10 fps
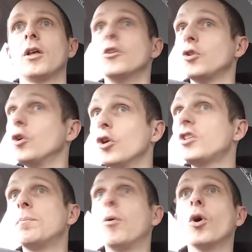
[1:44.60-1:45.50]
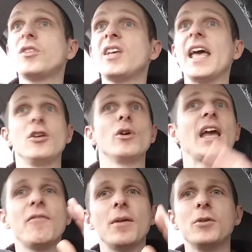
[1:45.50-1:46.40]
So you support it, you
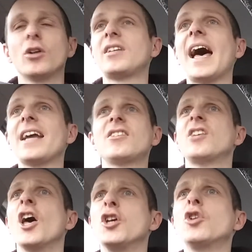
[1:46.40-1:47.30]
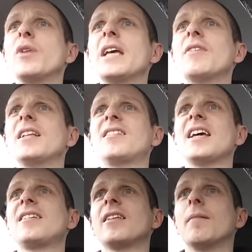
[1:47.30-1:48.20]
give them your taxes. You don't even
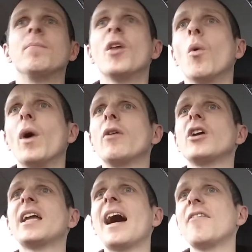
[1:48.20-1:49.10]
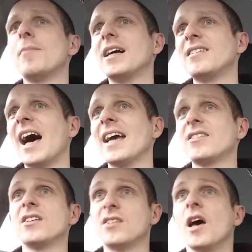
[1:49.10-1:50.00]
say to them, well, you can have my
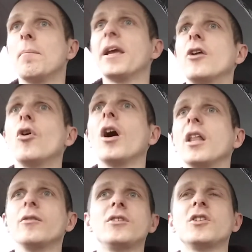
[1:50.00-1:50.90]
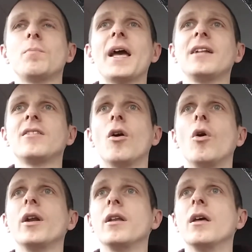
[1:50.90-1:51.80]
taxes, but you're not allowed to spend it
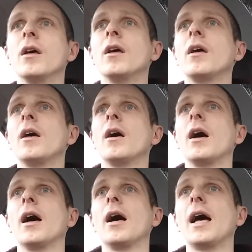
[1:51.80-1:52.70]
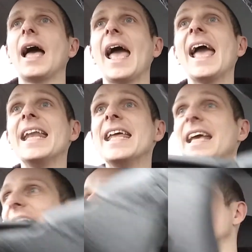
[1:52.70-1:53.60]
on any
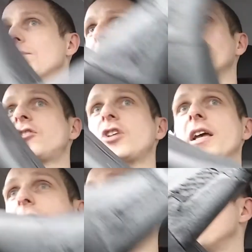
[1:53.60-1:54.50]
kind of military.